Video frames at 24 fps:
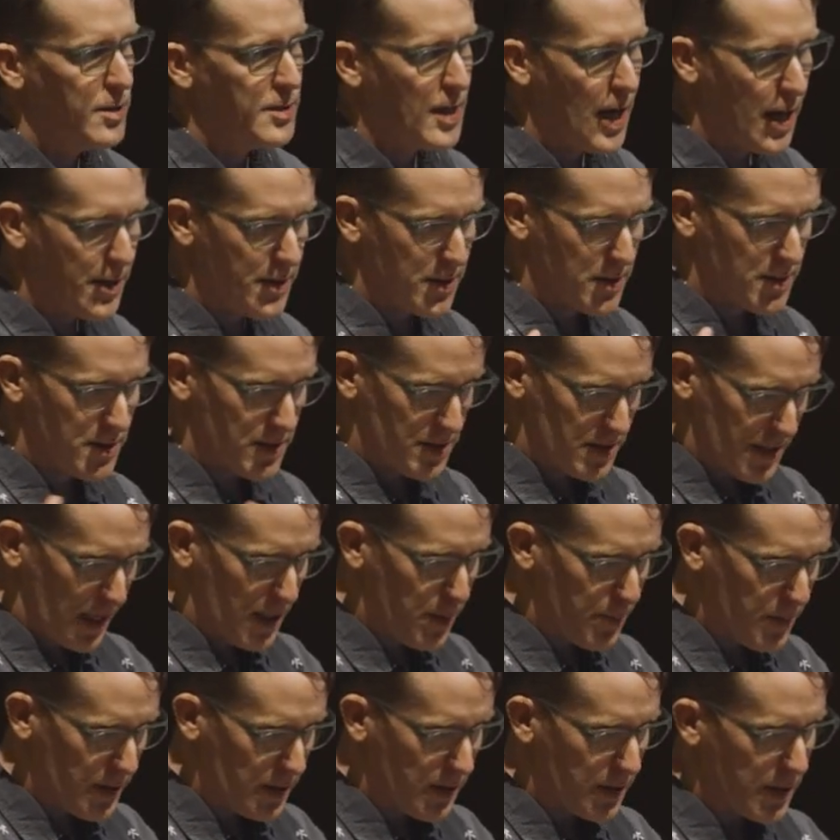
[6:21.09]
that the
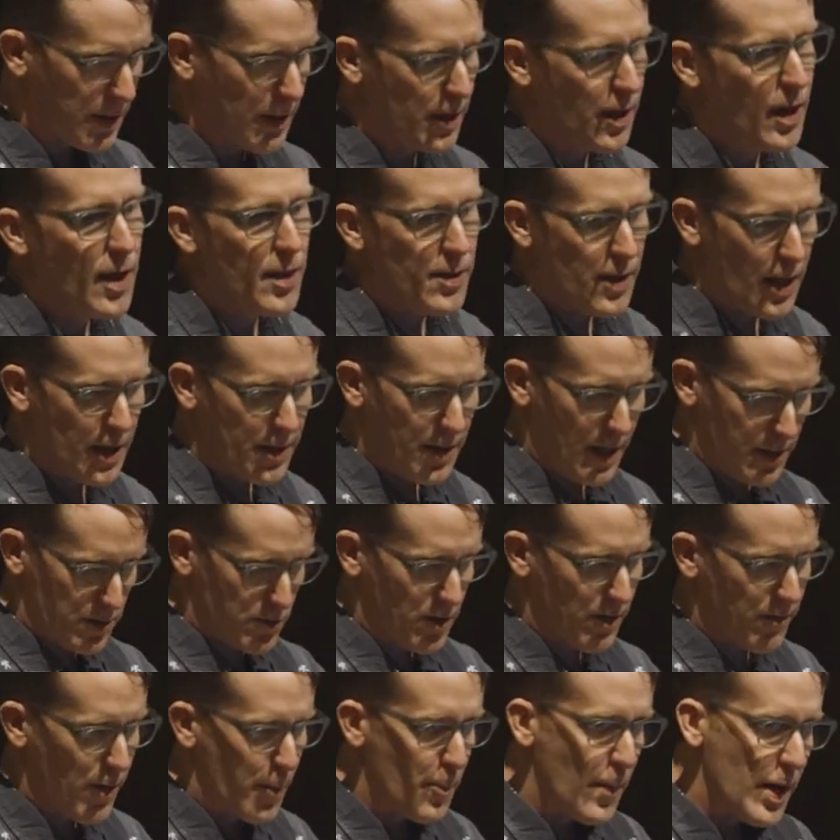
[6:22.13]
sustainability, that, that
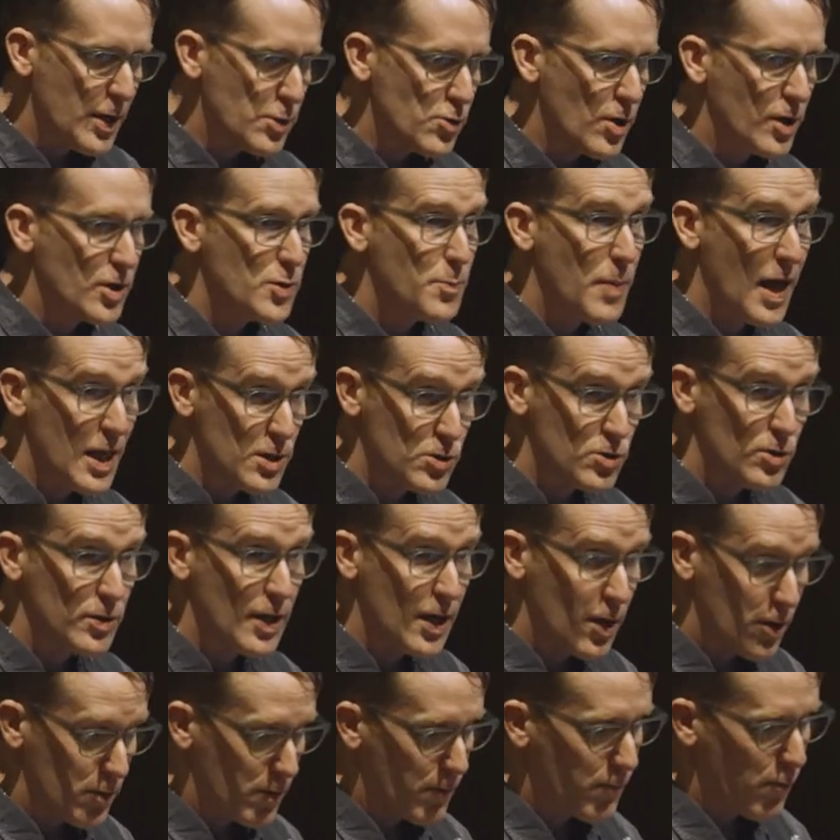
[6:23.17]
sort of the metrics pencil
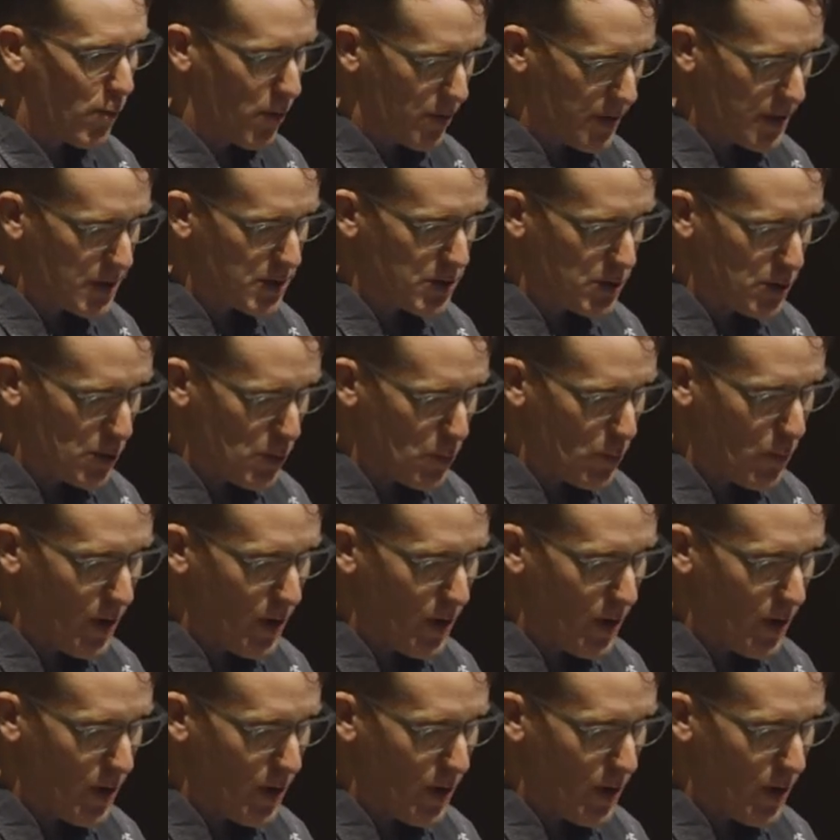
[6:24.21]
out for this new